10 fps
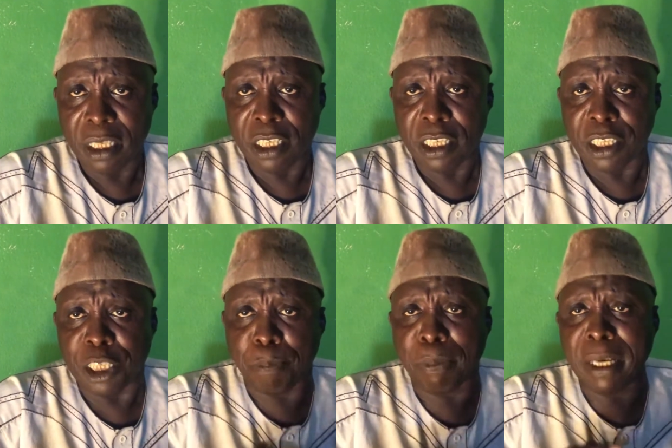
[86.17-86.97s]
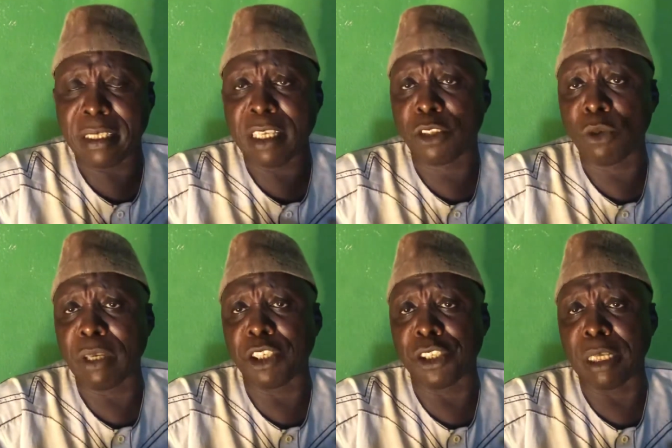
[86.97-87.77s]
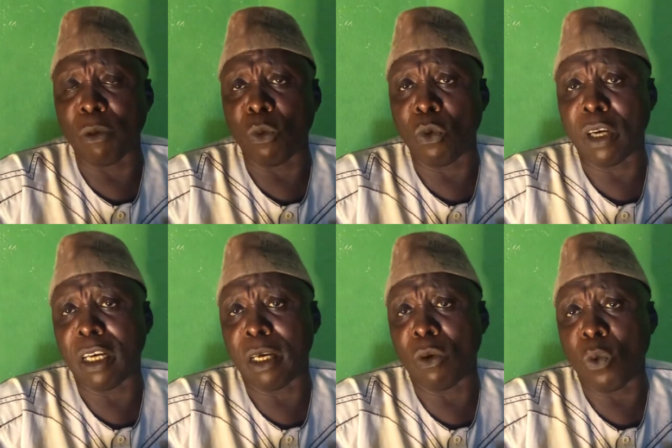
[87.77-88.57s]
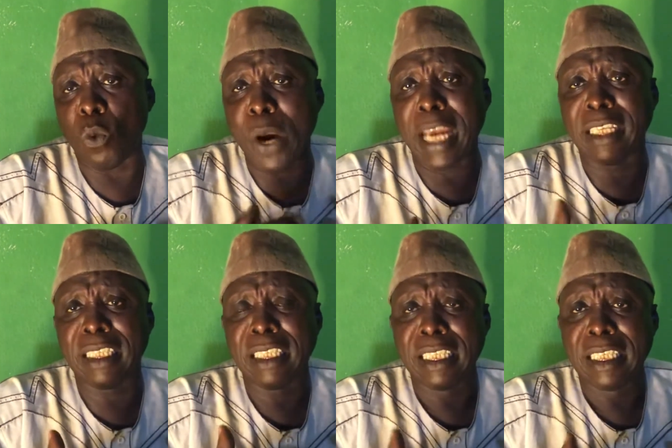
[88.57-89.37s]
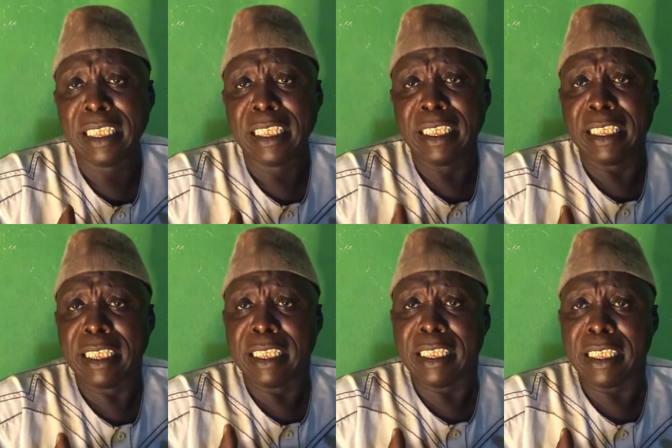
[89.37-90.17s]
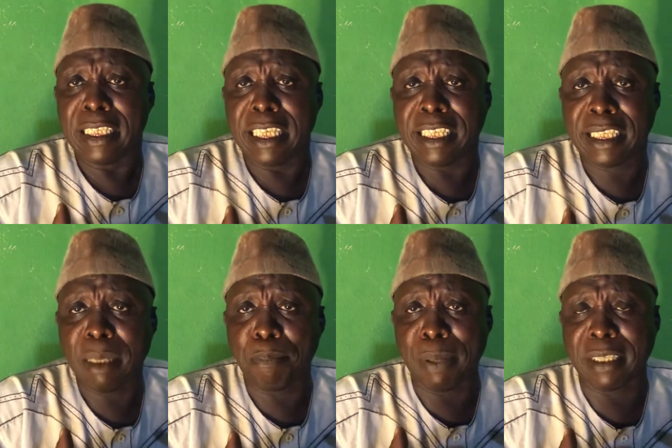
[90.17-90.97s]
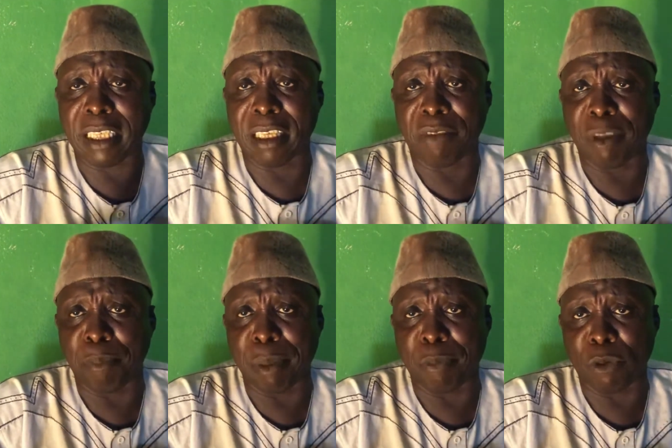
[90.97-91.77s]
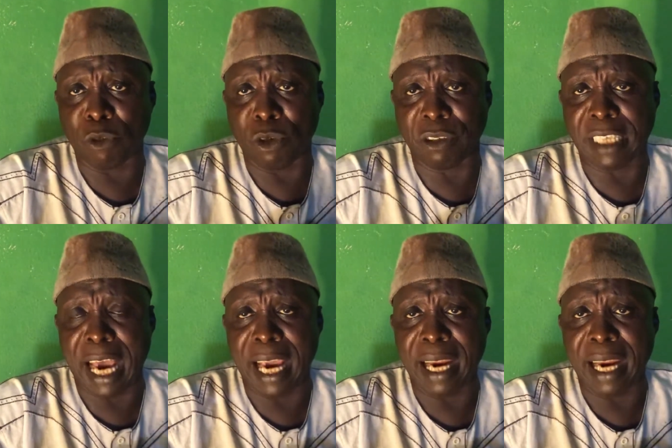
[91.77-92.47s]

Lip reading: She planned this so that she can win the sympathy of the people to her side.